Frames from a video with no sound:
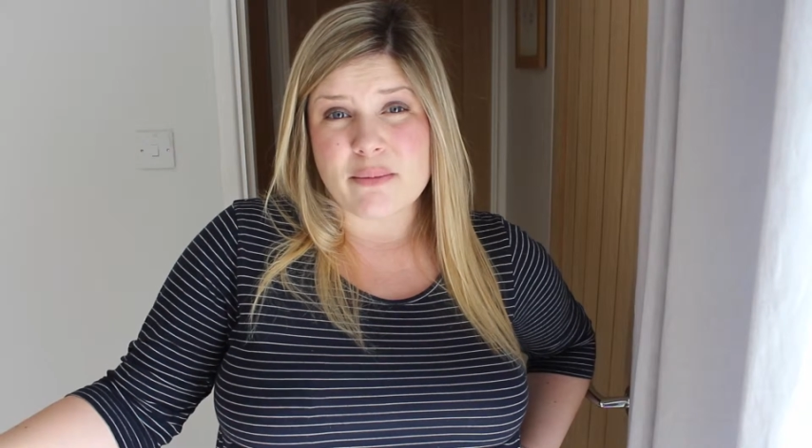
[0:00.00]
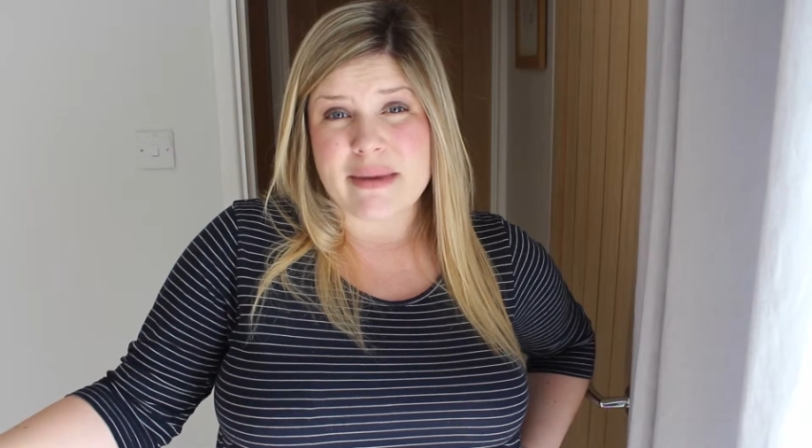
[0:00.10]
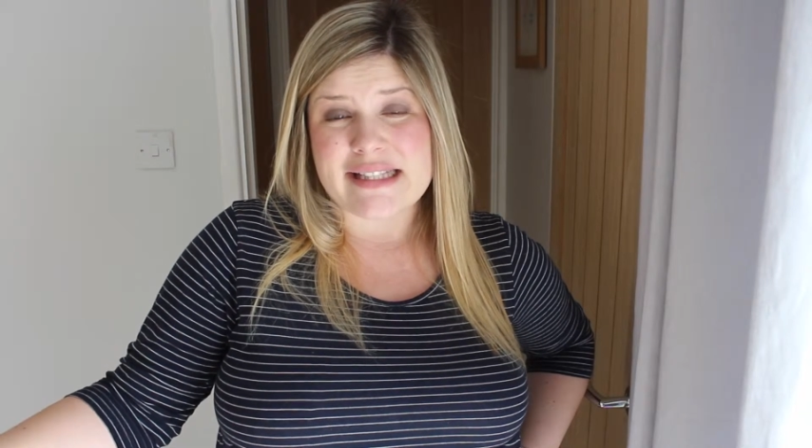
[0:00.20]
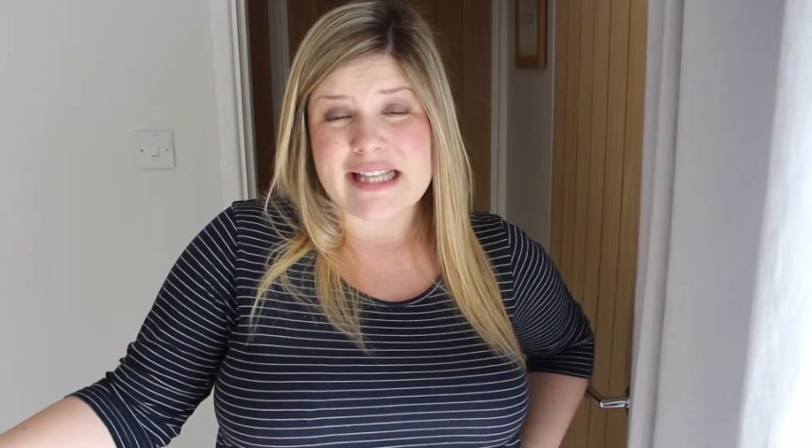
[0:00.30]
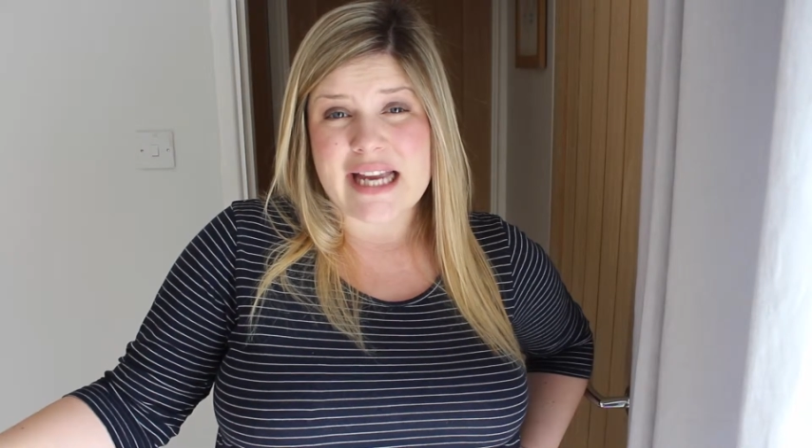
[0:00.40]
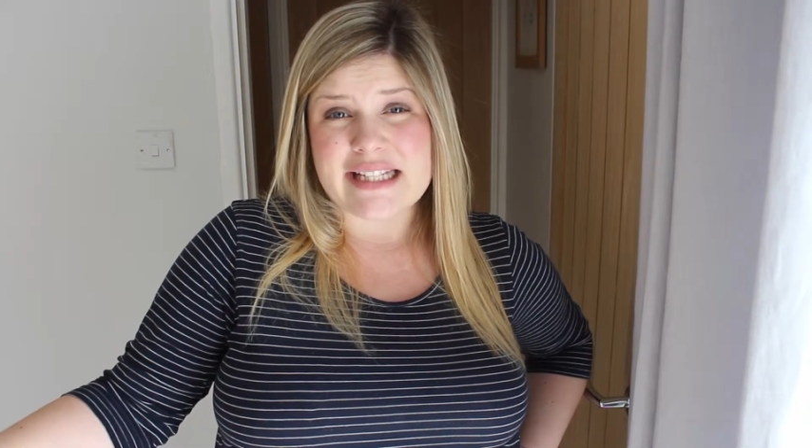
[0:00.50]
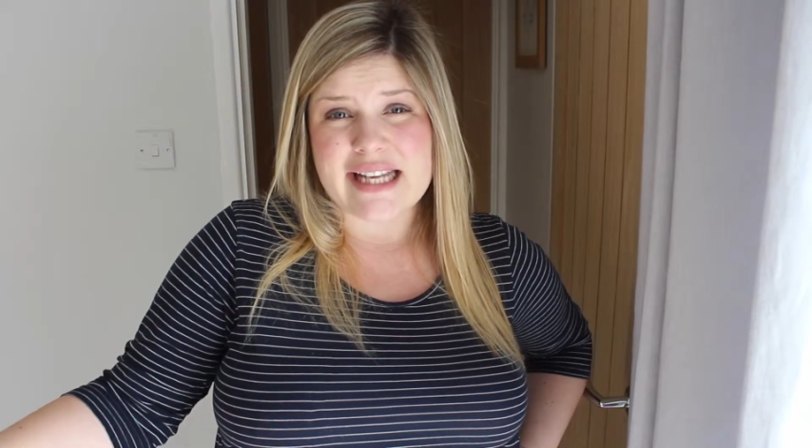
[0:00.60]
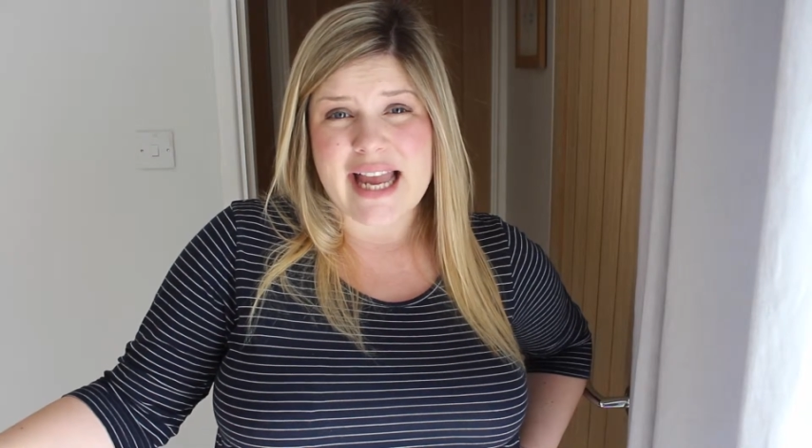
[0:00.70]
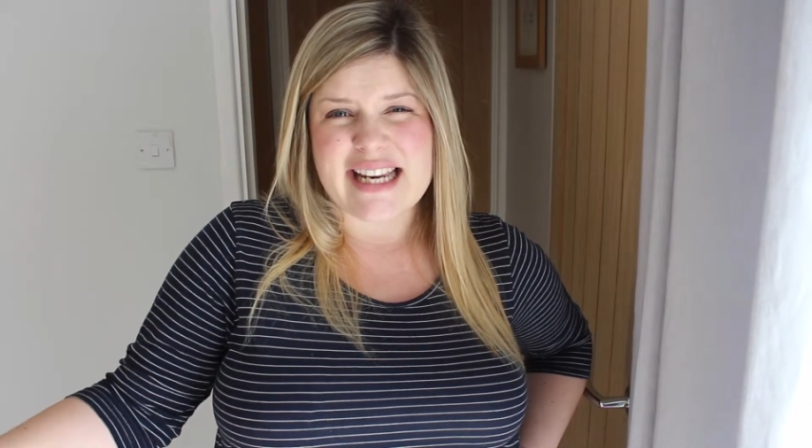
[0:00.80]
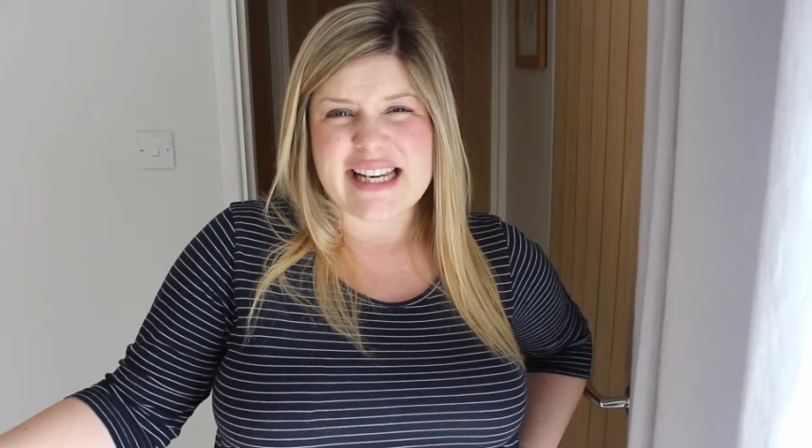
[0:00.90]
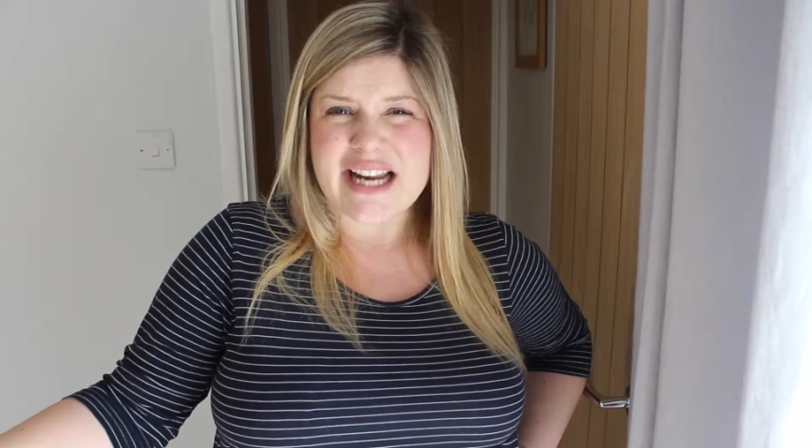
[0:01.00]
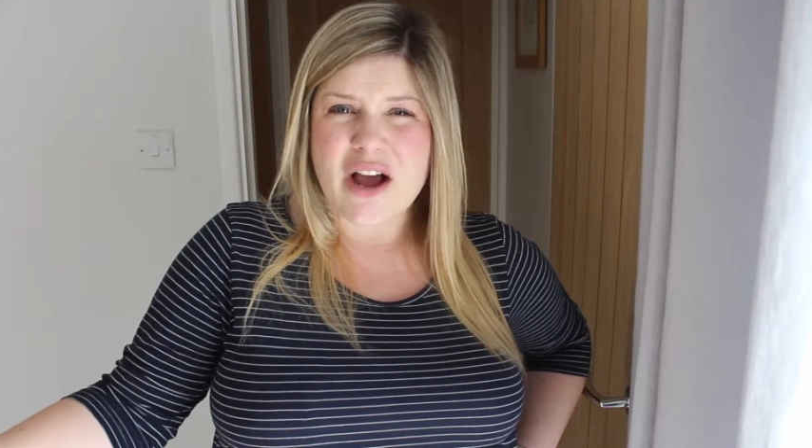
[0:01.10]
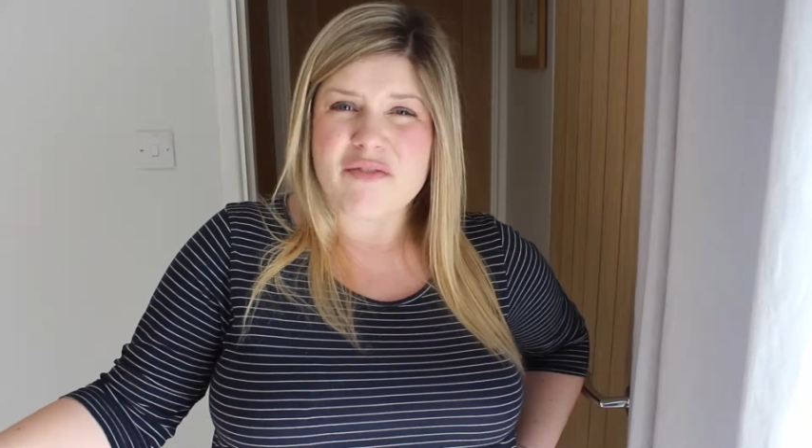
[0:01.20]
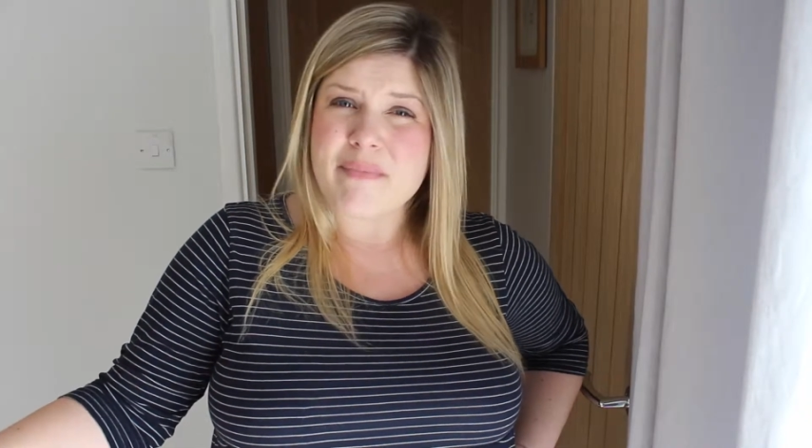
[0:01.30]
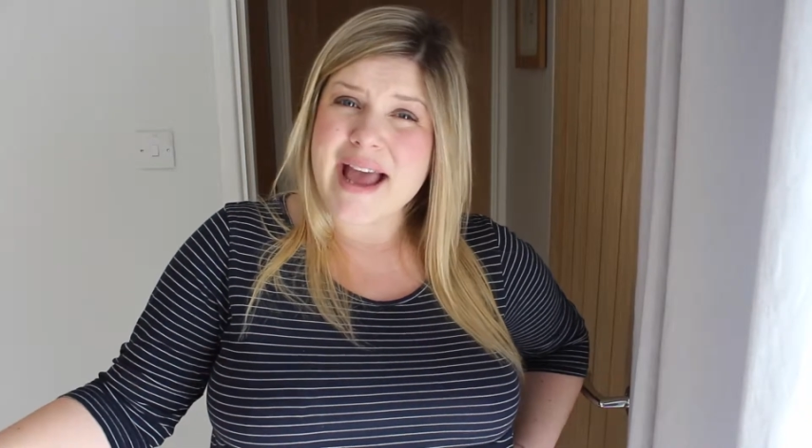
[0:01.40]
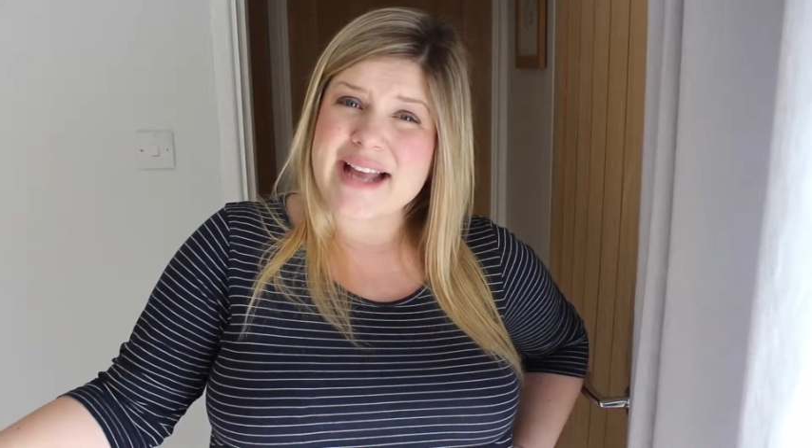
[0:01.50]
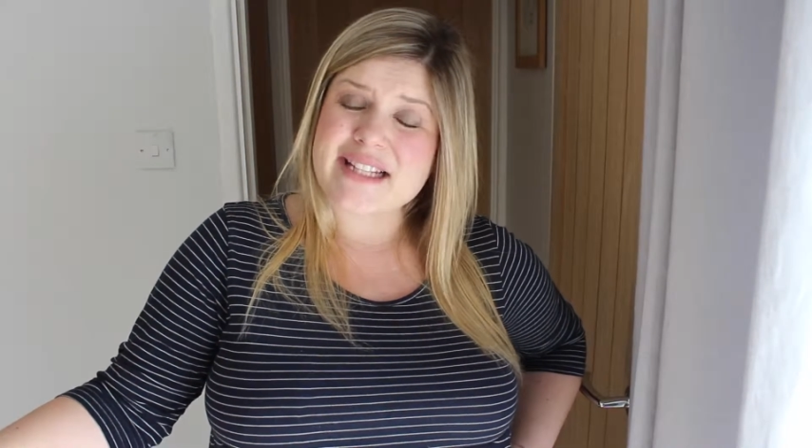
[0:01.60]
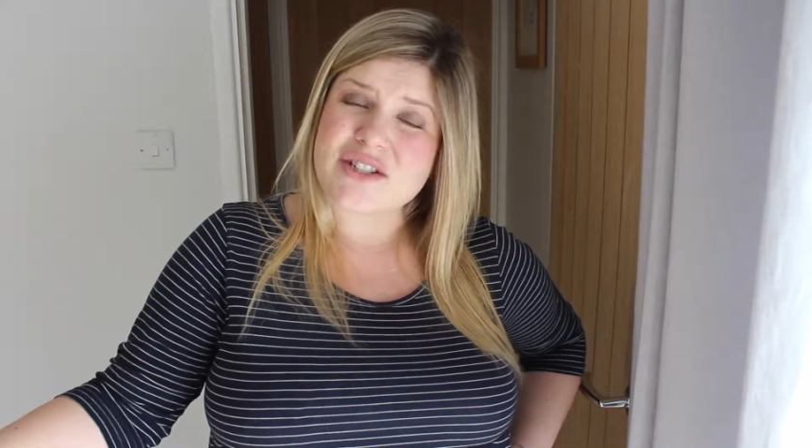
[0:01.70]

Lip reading: on my side and getting in and out of bed